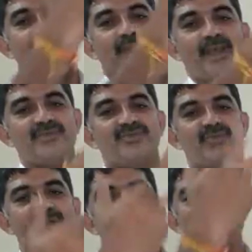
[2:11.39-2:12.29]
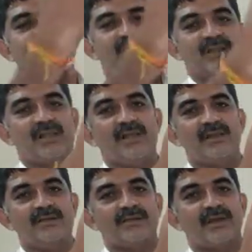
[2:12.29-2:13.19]
graduated
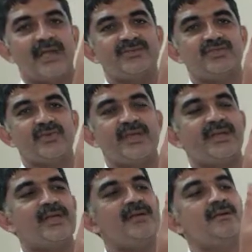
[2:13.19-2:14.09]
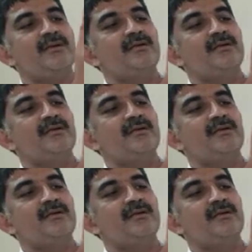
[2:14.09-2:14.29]
circle, graduated